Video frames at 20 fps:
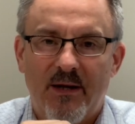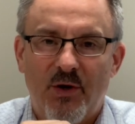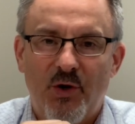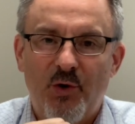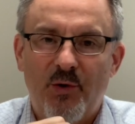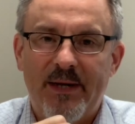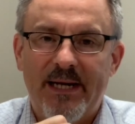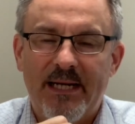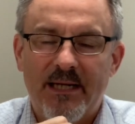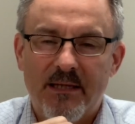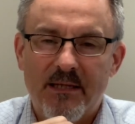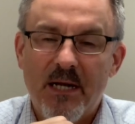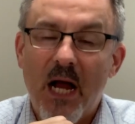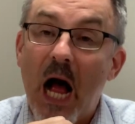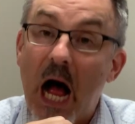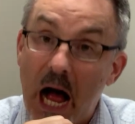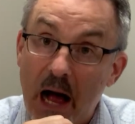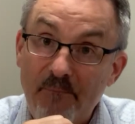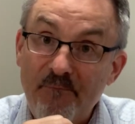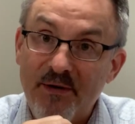who is
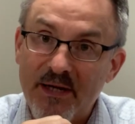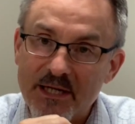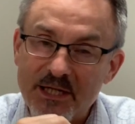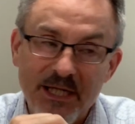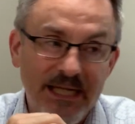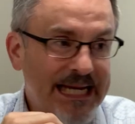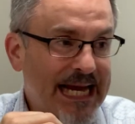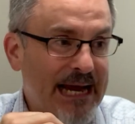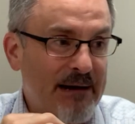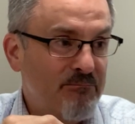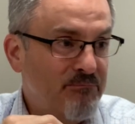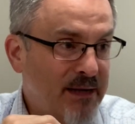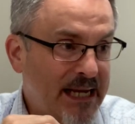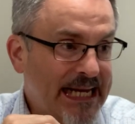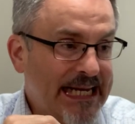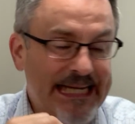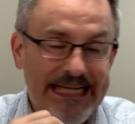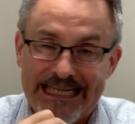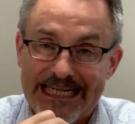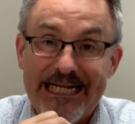obviously and
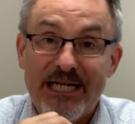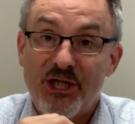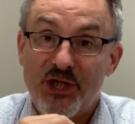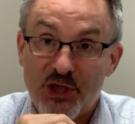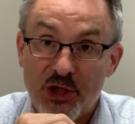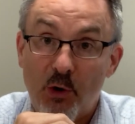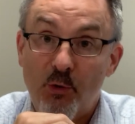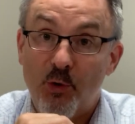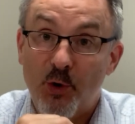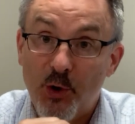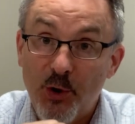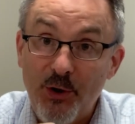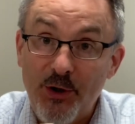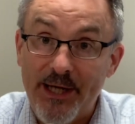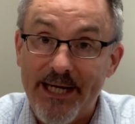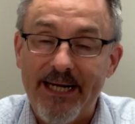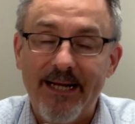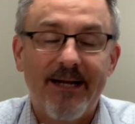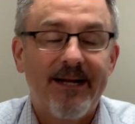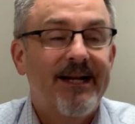blatantly so
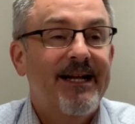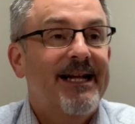good.